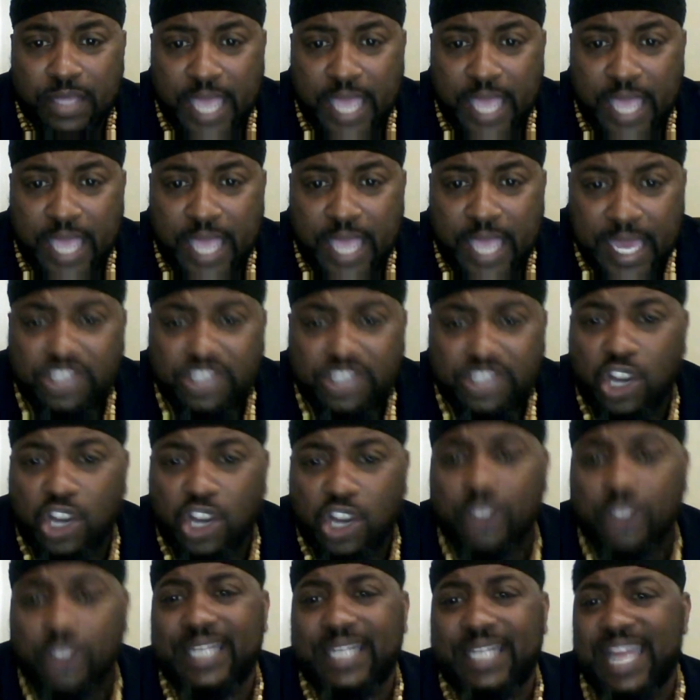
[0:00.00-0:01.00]
They
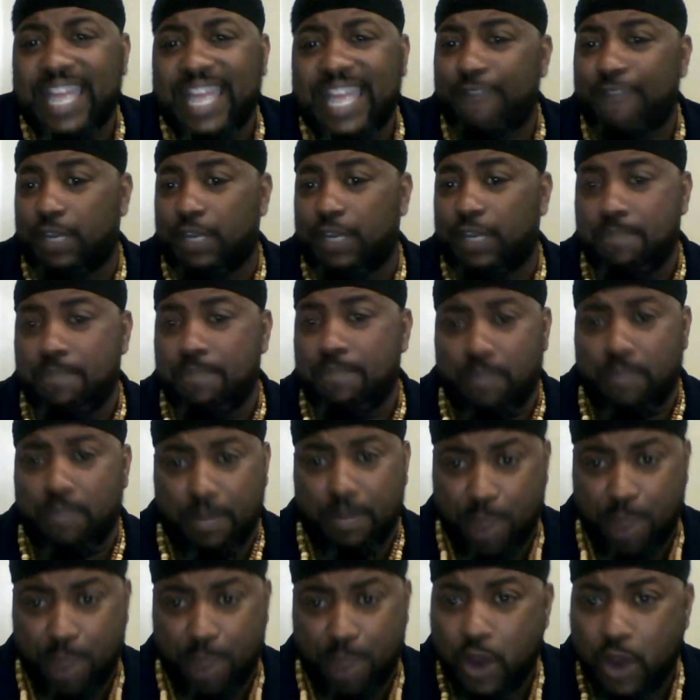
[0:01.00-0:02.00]
targeted African
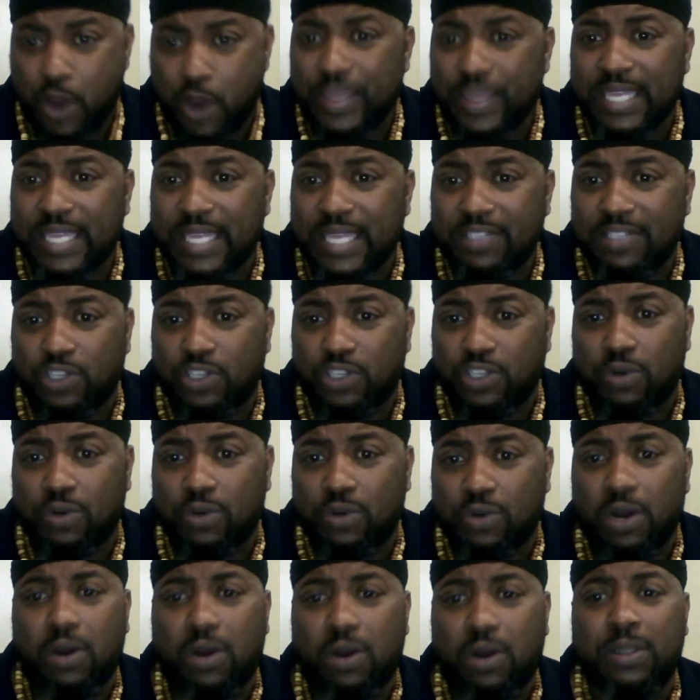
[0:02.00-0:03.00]
Americans,
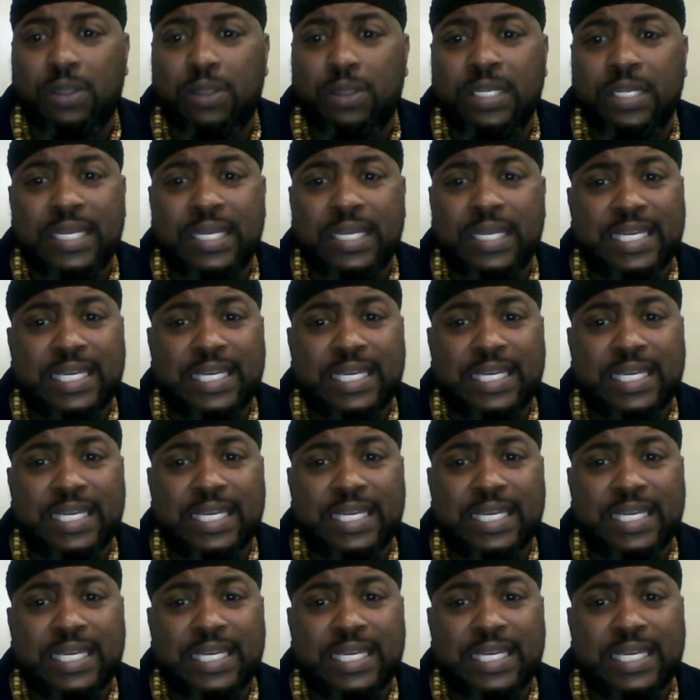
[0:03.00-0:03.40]
so-called,